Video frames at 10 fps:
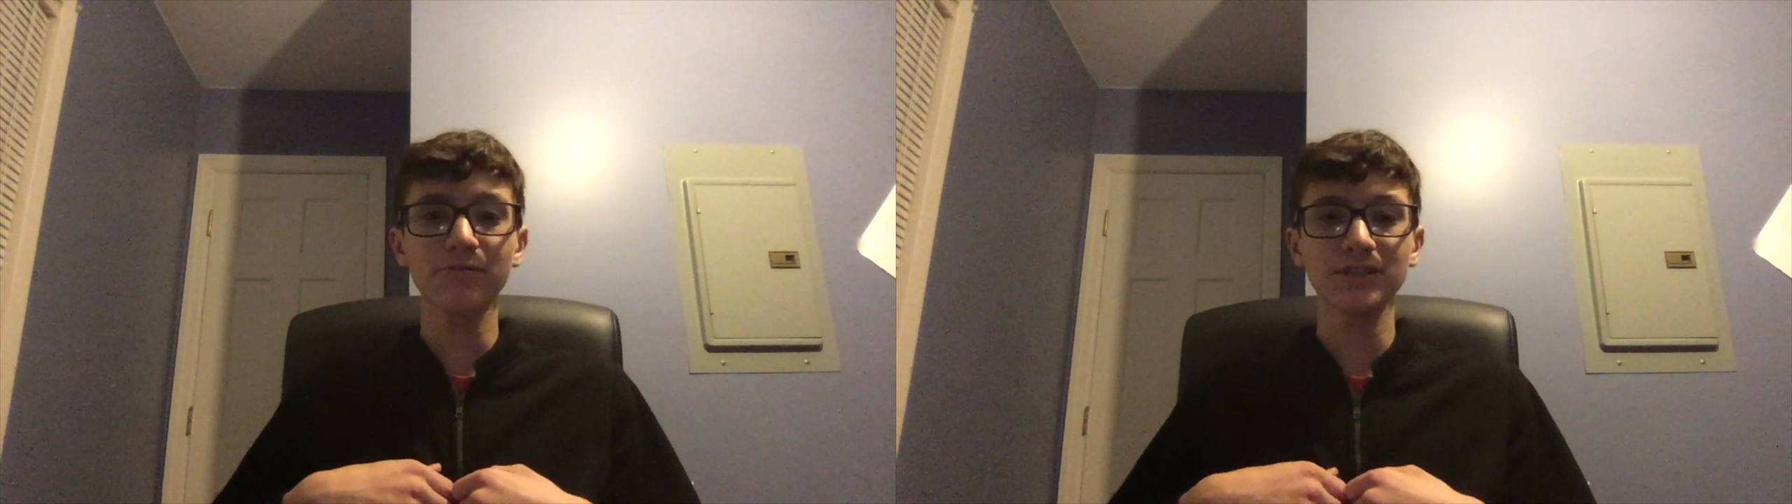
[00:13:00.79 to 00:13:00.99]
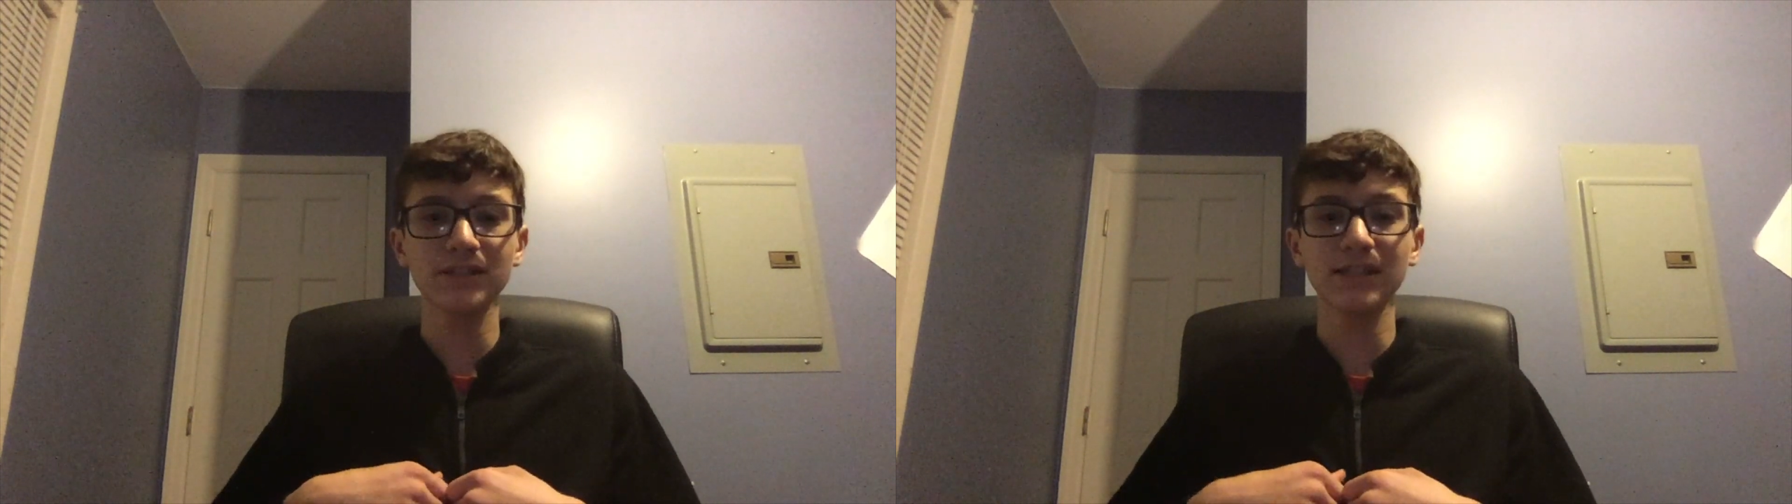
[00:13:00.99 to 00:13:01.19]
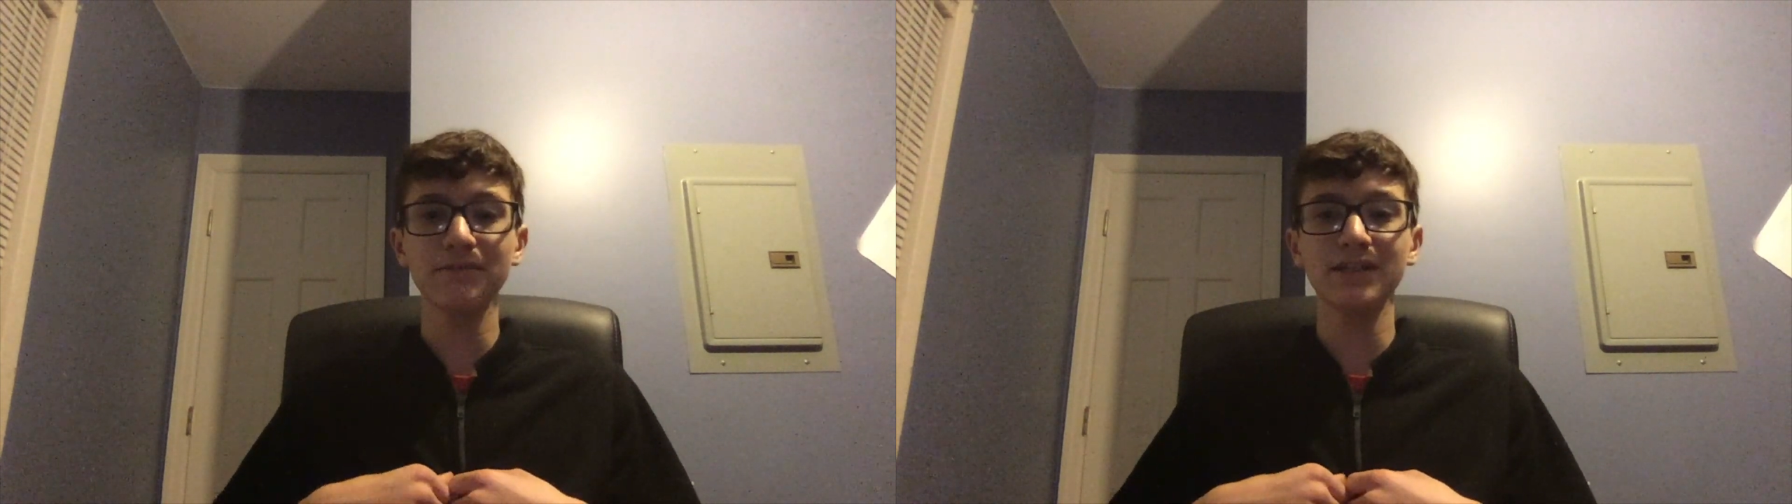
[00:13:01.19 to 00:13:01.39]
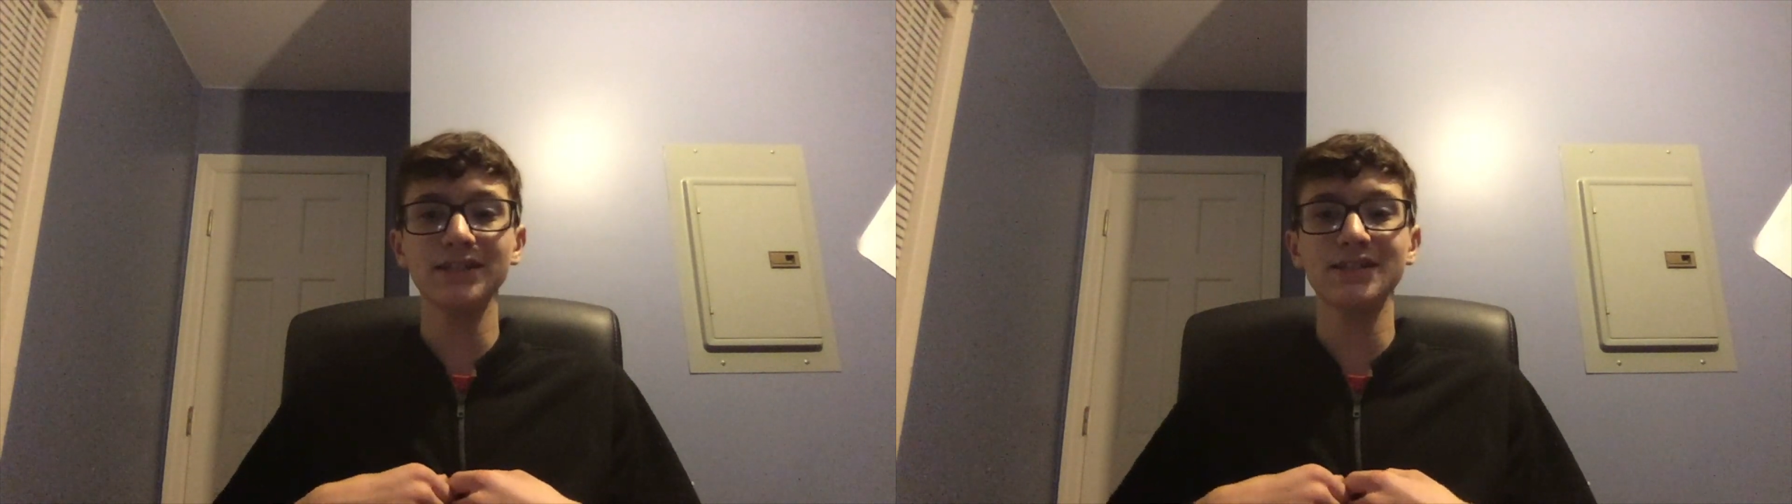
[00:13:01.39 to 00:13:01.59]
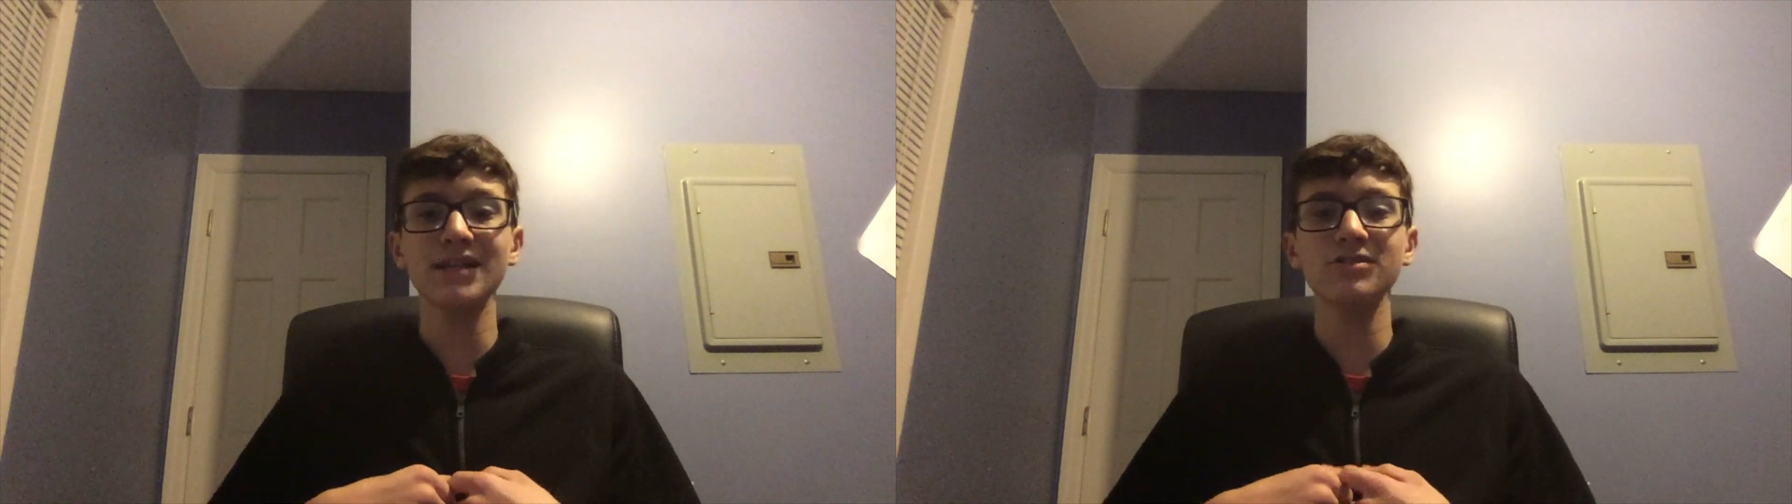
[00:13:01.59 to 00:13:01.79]
wasn't even
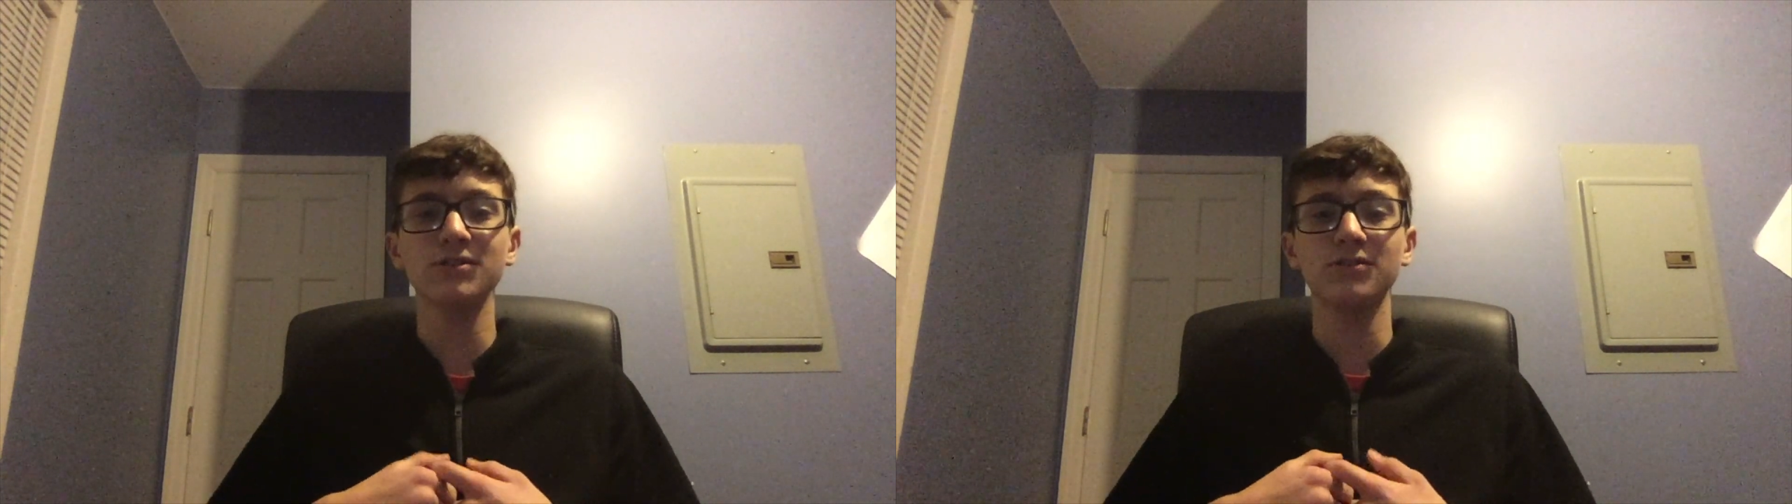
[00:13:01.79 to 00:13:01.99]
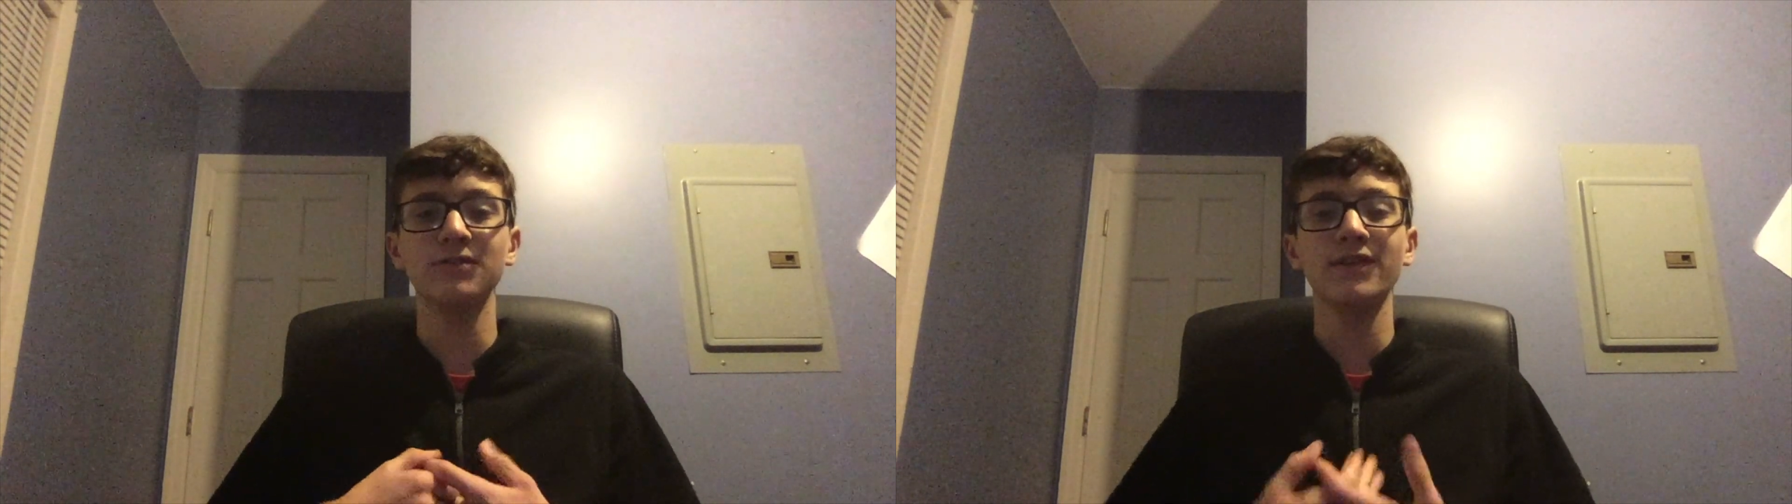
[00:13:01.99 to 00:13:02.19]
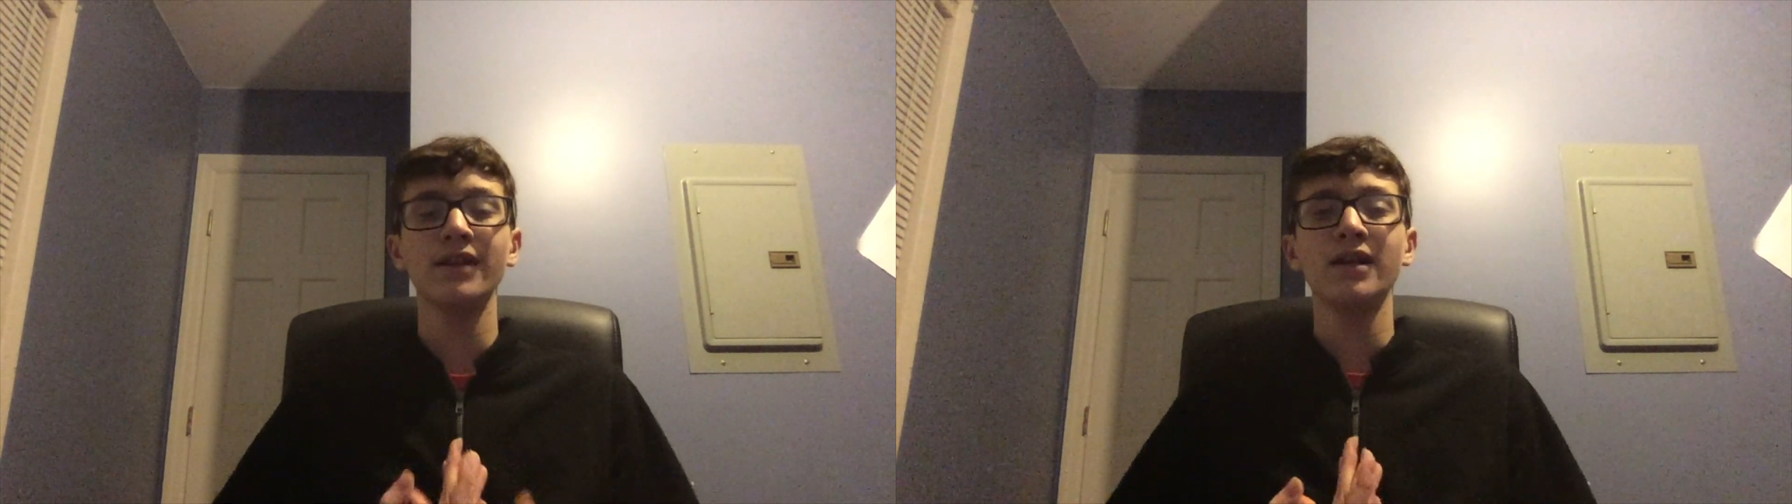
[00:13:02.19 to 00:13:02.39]
intentional.